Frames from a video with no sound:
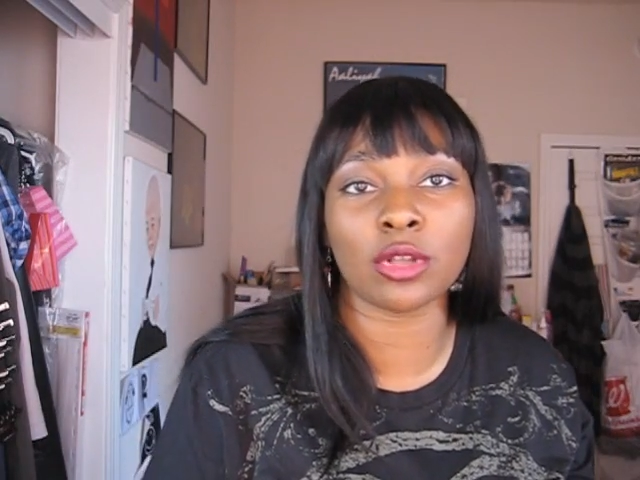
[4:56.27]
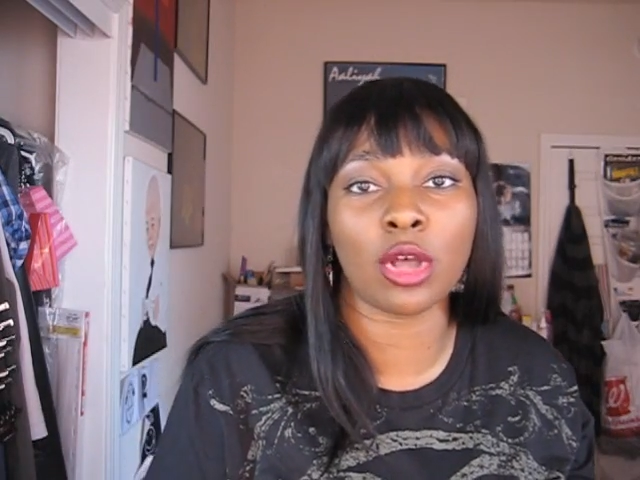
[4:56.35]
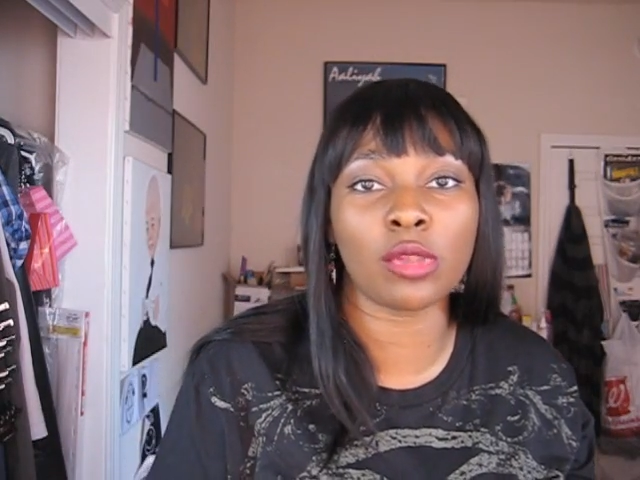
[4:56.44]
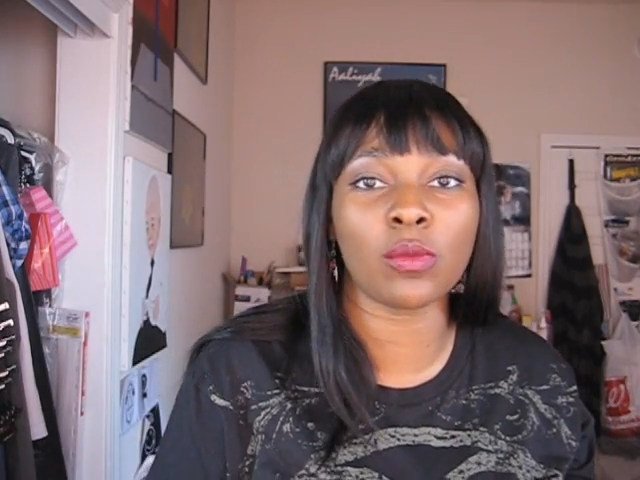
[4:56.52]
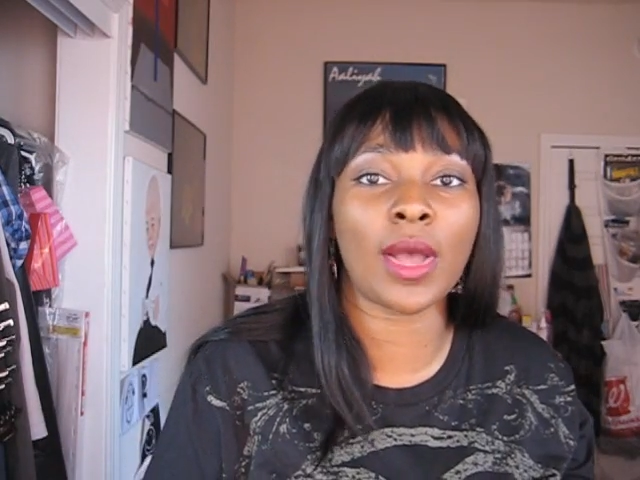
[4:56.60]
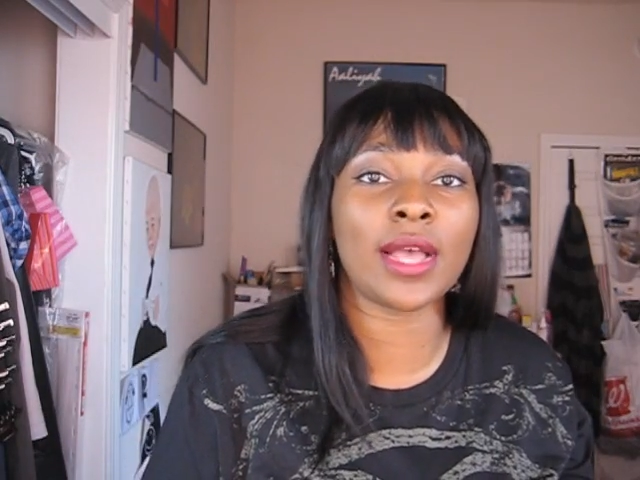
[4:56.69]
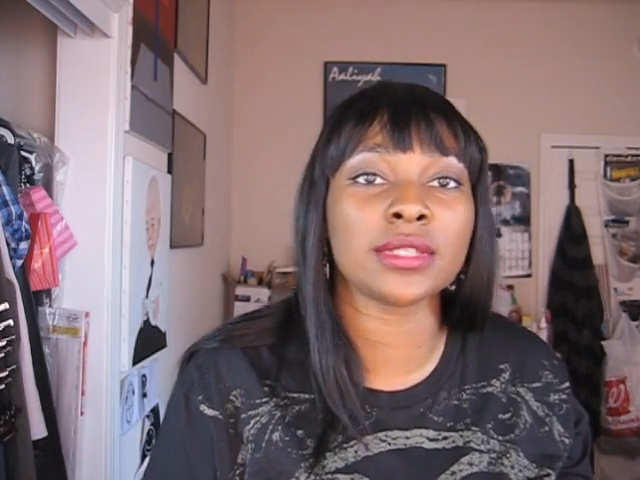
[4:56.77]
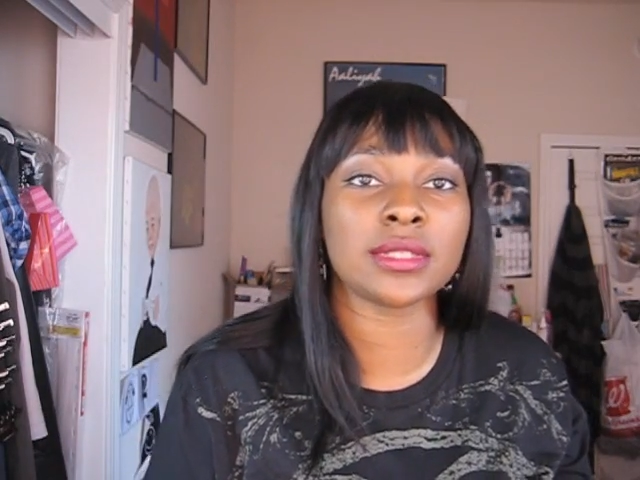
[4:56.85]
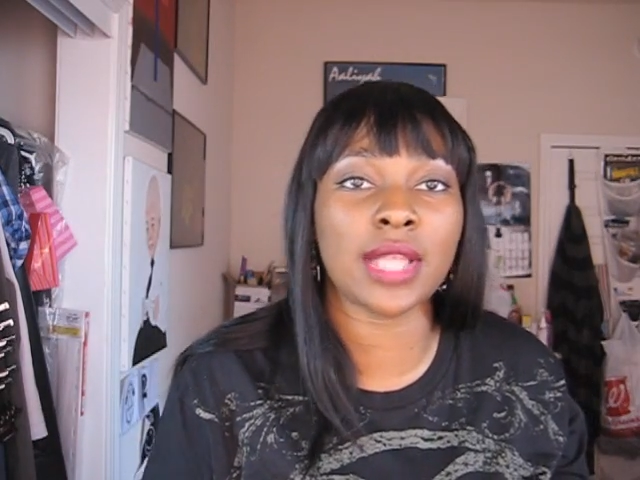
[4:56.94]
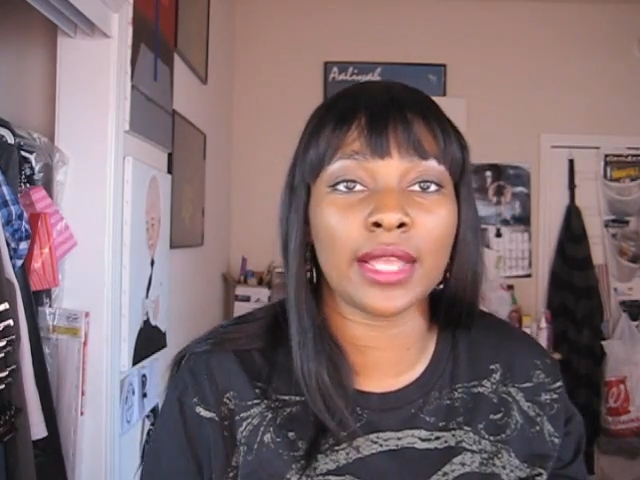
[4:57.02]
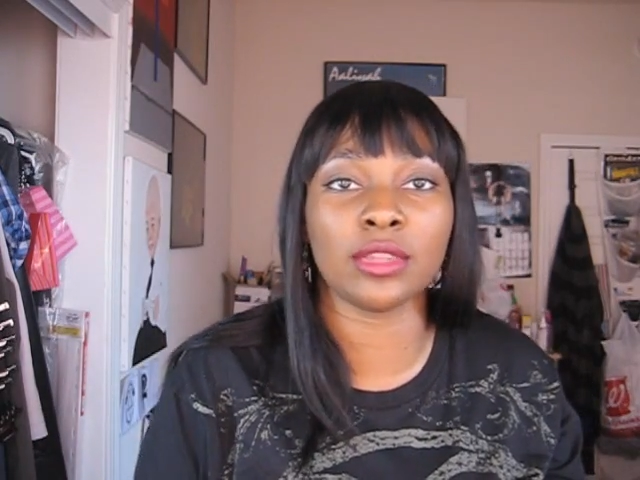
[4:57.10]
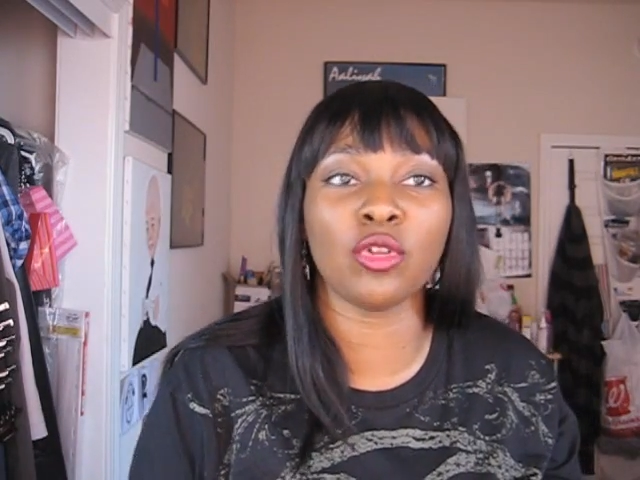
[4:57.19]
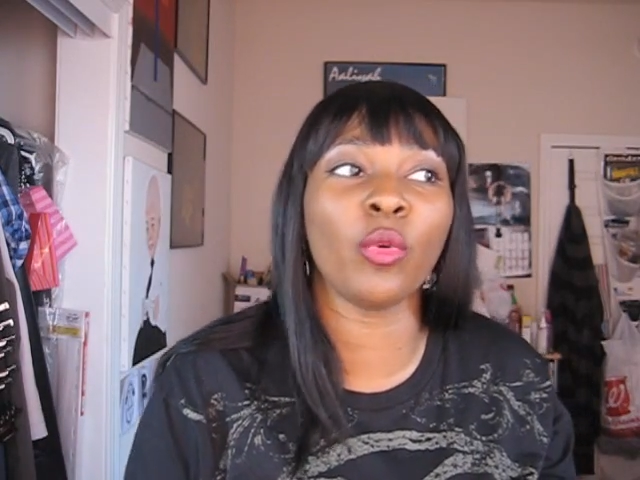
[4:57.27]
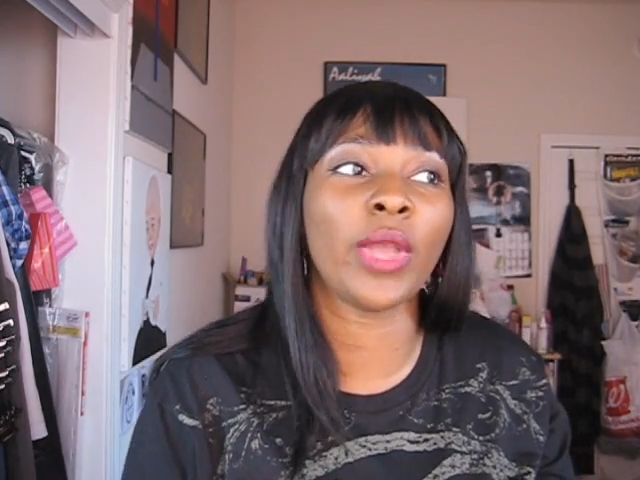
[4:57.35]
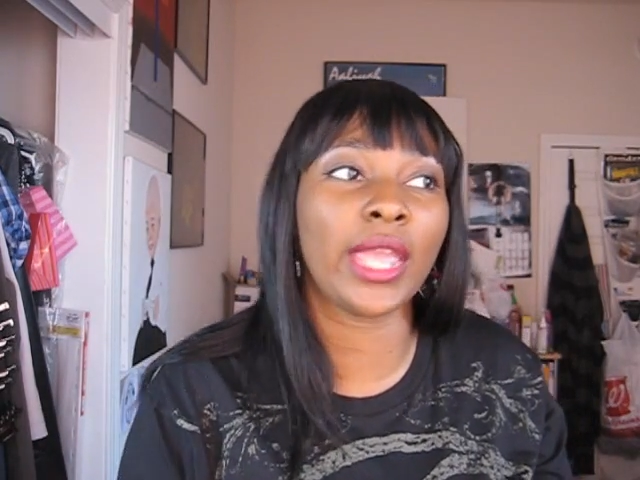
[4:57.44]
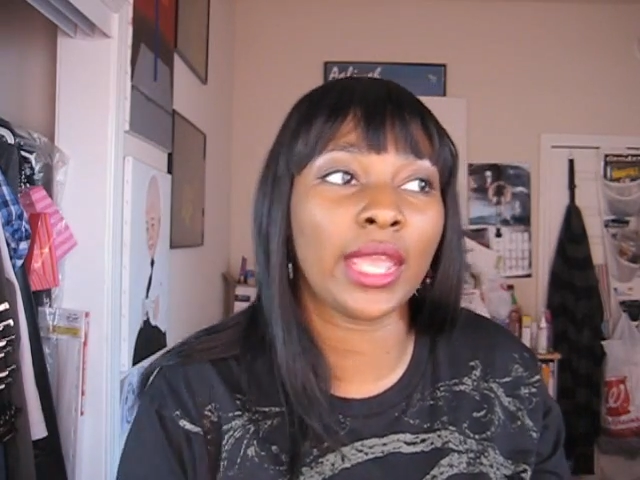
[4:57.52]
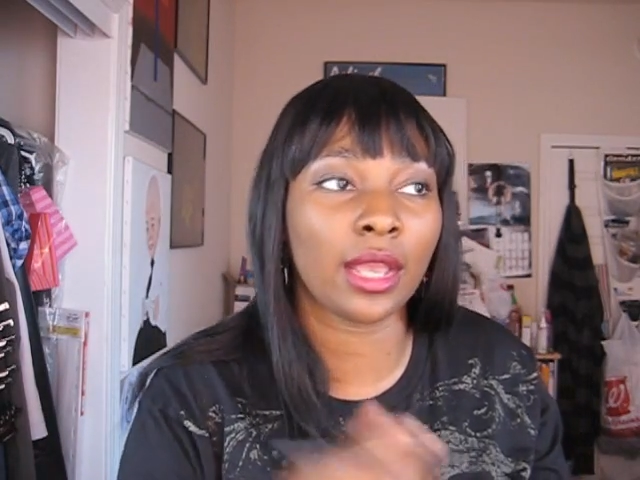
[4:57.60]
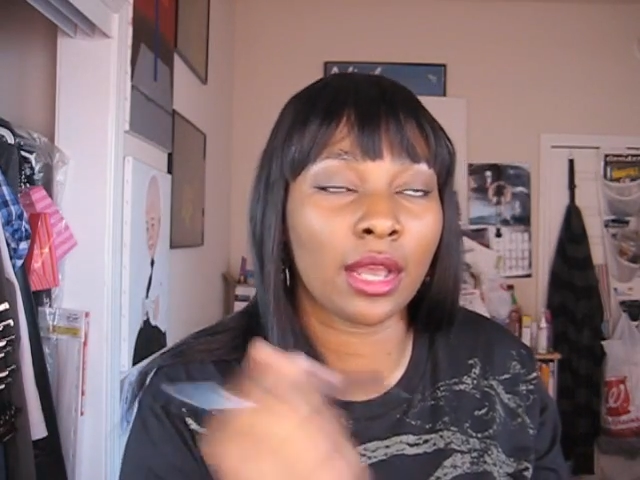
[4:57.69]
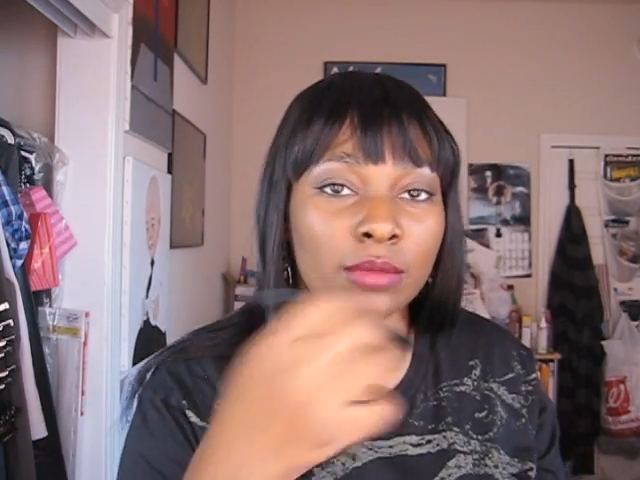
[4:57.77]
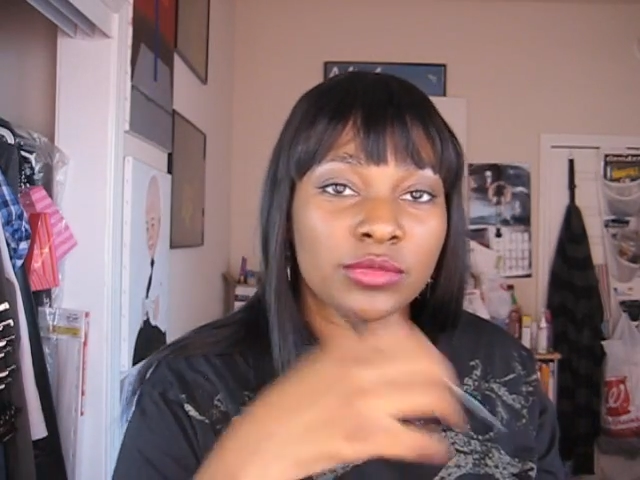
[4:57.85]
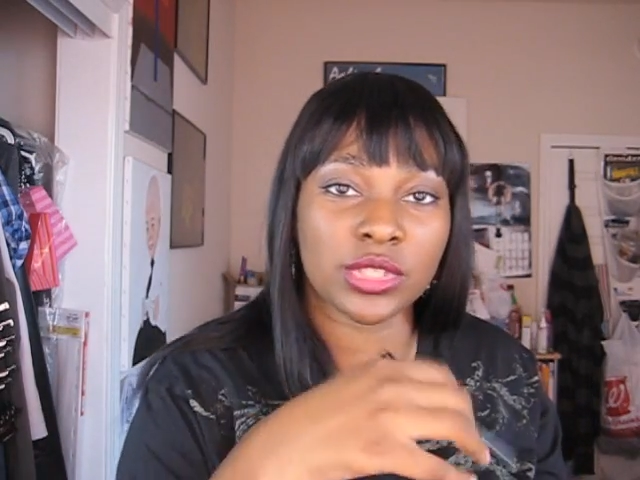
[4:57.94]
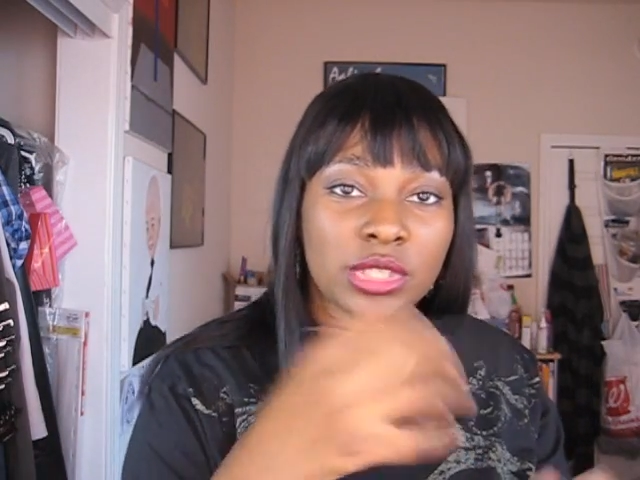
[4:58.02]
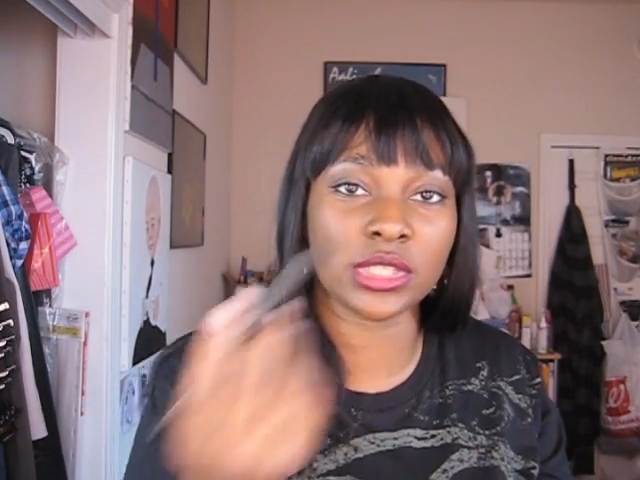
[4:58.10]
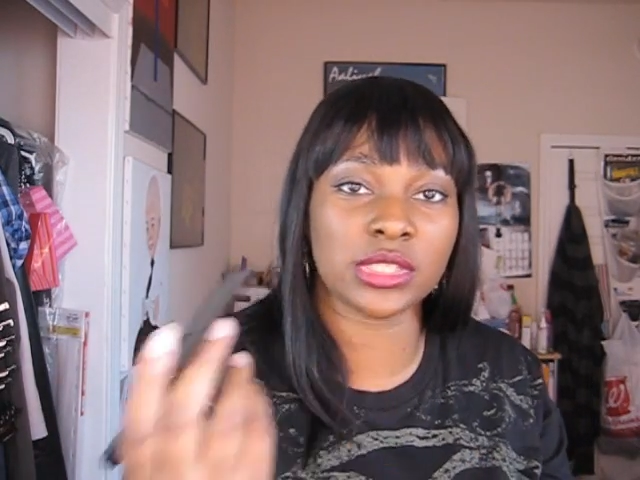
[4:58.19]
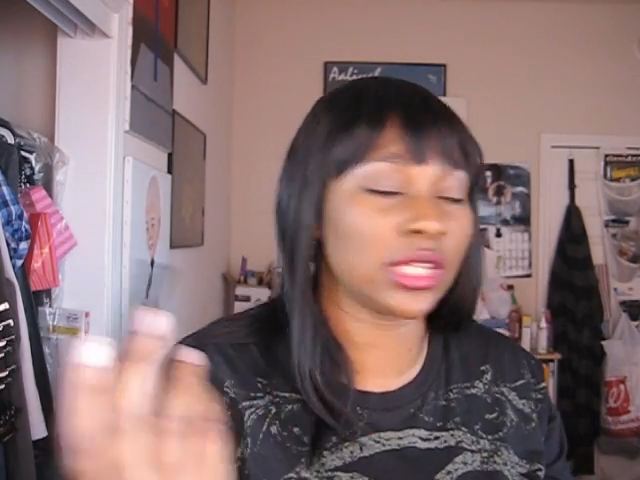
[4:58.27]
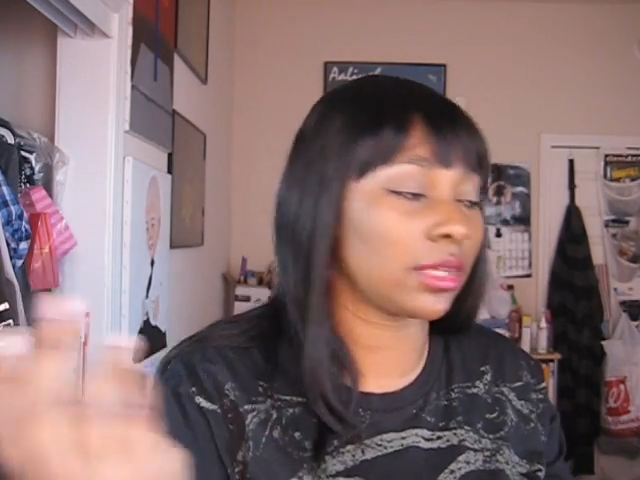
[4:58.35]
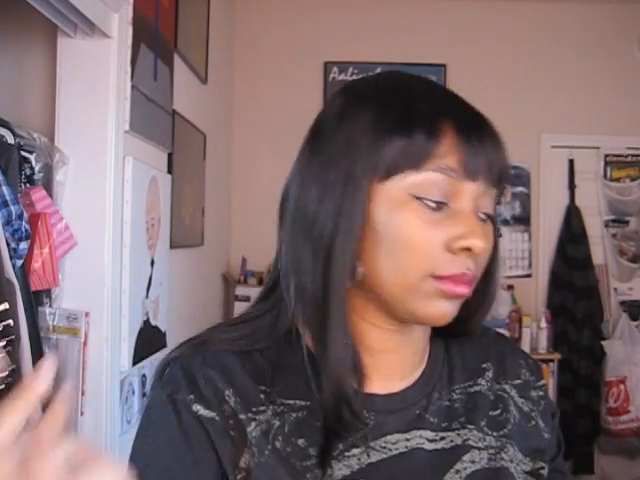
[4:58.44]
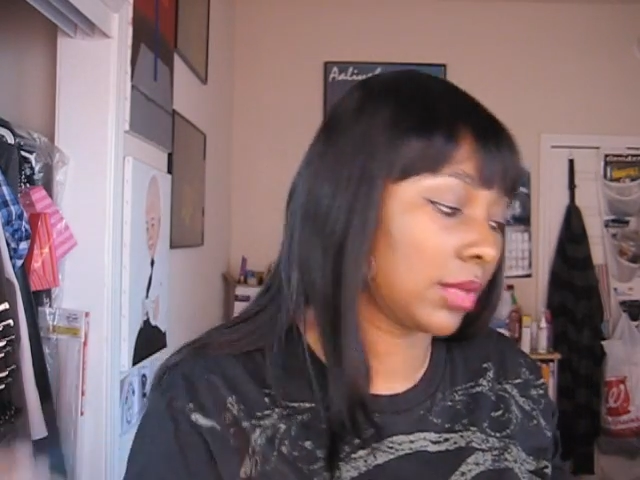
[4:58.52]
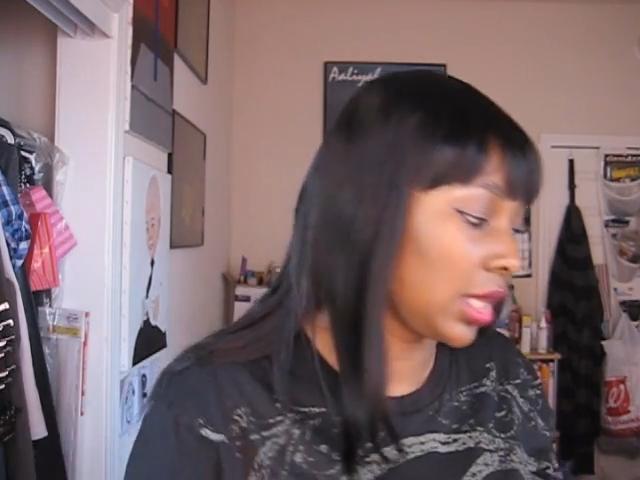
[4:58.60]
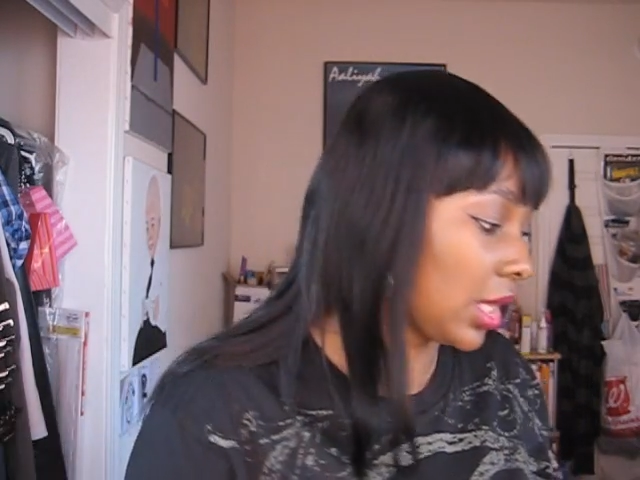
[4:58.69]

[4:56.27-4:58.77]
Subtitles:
otherwise like no ink comes to the tip.